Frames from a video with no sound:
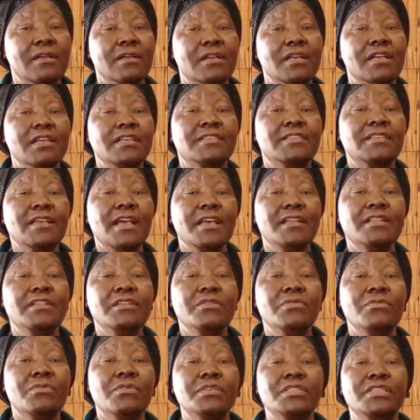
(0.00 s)
he said
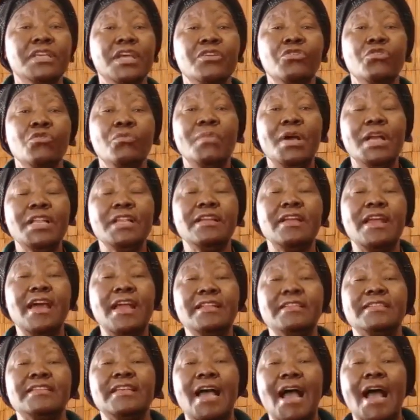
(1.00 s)
he was a human
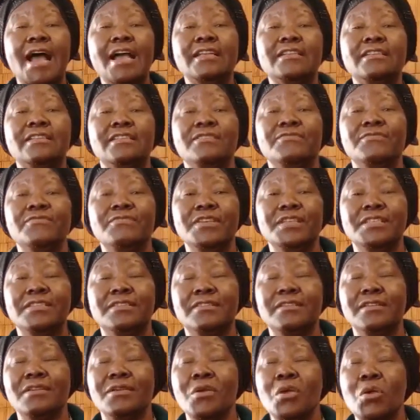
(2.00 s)
rights
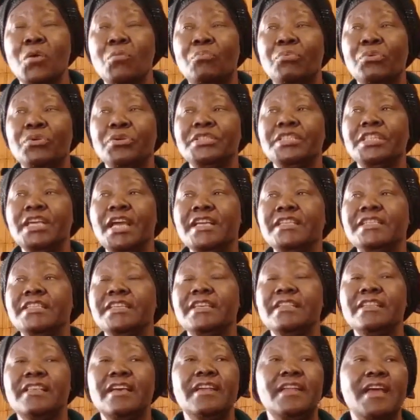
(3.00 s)
activist
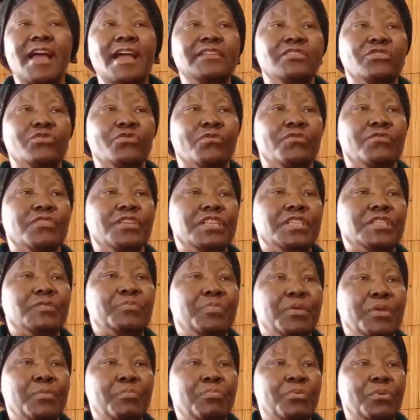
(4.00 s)
protecting the rights of
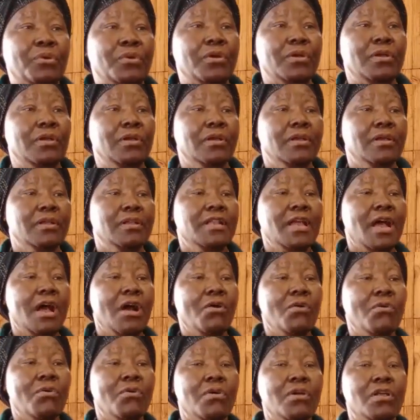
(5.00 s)
these people.
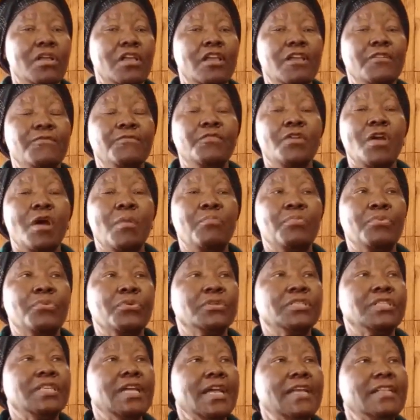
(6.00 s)
Now, if you are
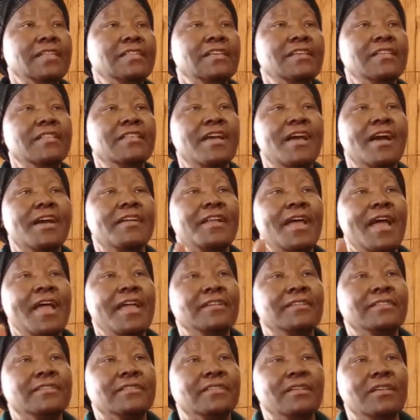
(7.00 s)
protecting their
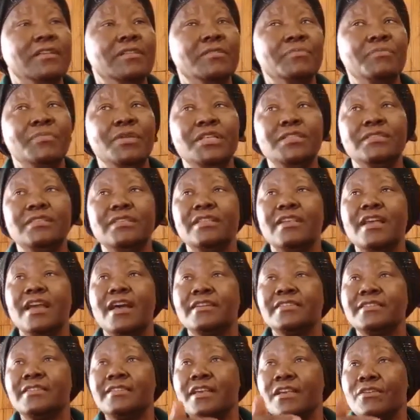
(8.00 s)
rights, it means they
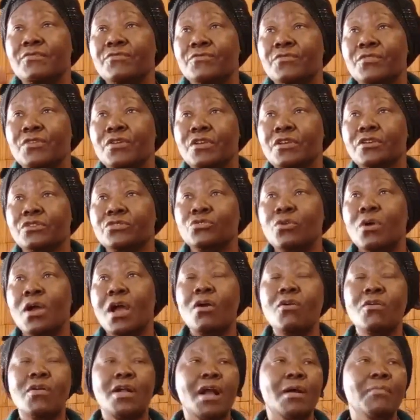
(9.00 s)
are safe. So
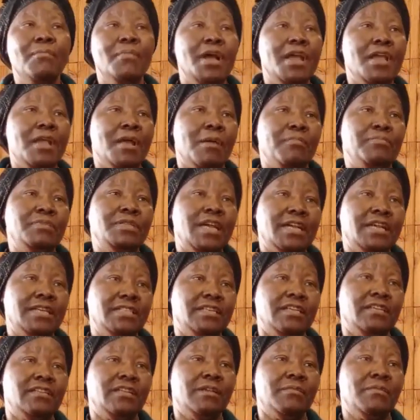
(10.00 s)
how come I
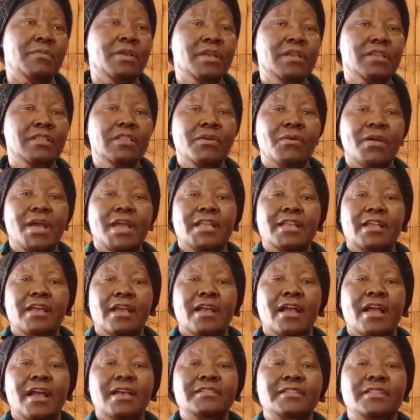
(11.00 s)
abducted them? They were in
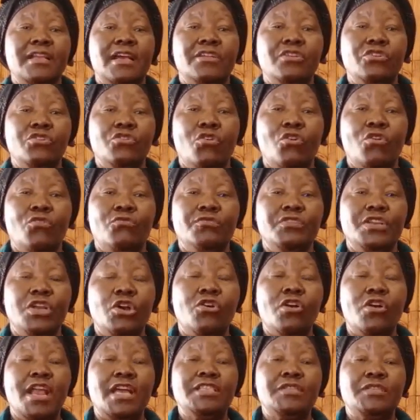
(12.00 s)
the custody of
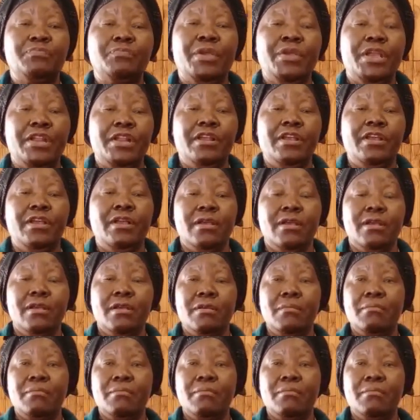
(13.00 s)
Nicholas Piri,